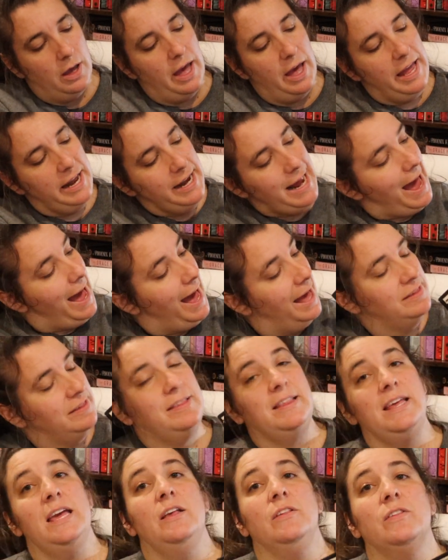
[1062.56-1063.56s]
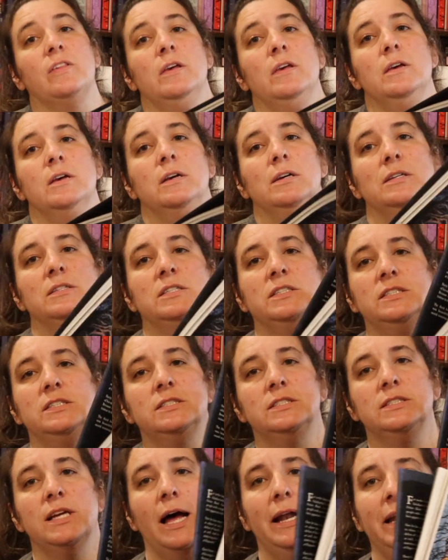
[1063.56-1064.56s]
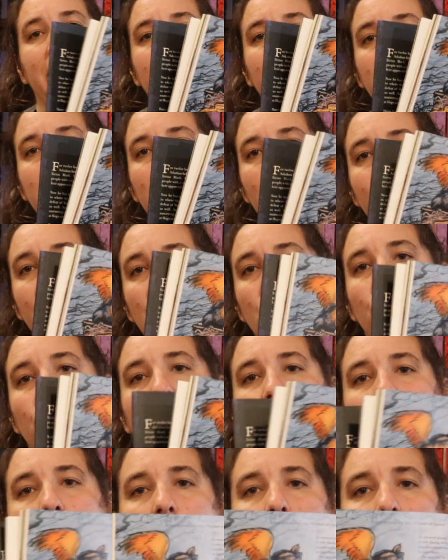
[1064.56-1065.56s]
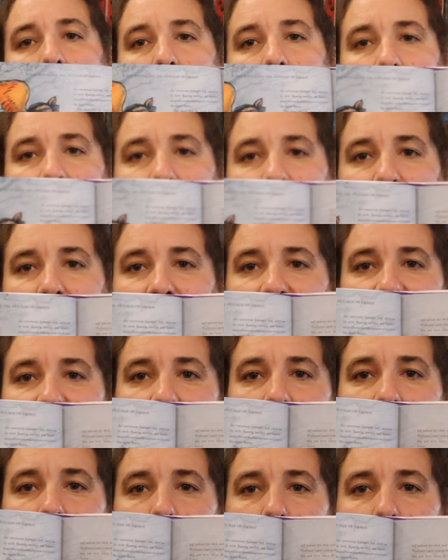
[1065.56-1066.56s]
It has these stunningly beautiful illustrations